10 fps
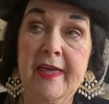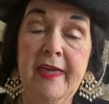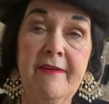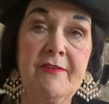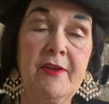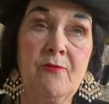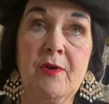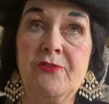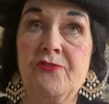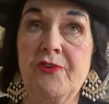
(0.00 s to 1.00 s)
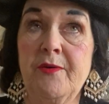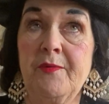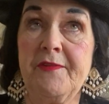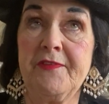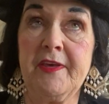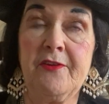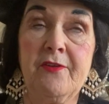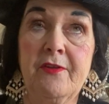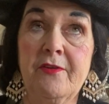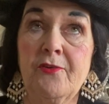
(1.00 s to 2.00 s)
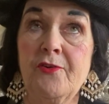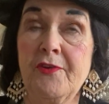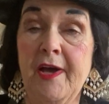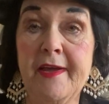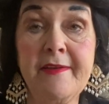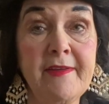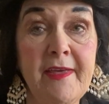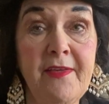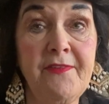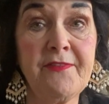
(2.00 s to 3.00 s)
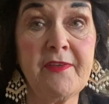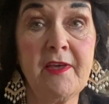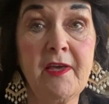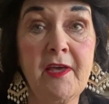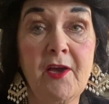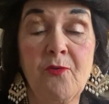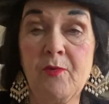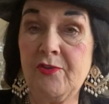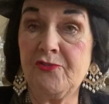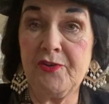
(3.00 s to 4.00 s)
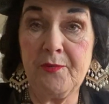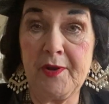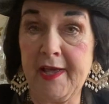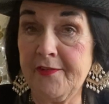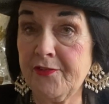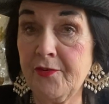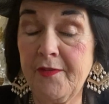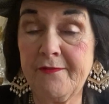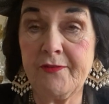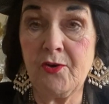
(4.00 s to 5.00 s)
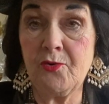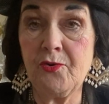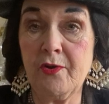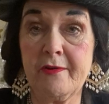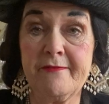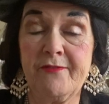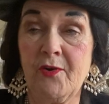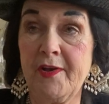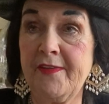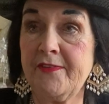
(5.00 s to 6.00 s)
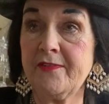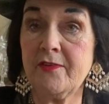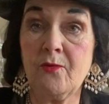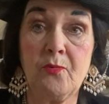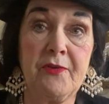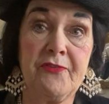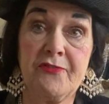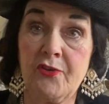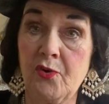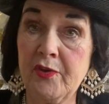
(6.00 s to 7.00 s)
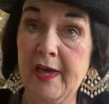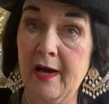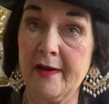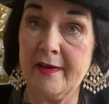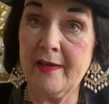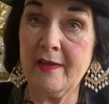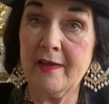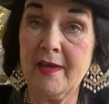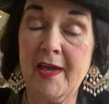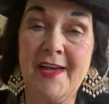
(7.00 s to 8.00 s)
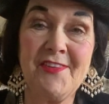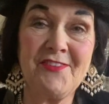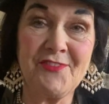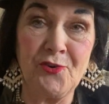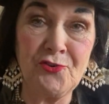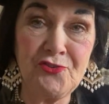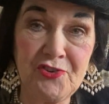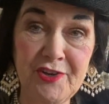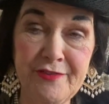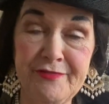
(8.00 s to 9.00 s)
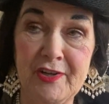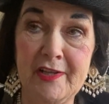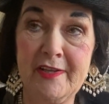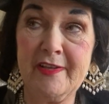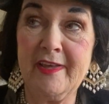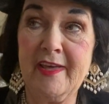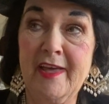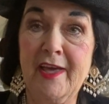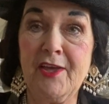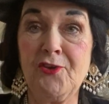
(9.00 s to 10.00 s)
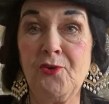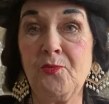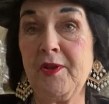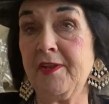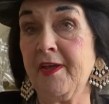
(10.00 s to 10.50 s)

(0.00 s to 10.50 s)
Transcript: Even when she was in her 90s, when she would answer the phone, her voice was so young, so cheerful, you would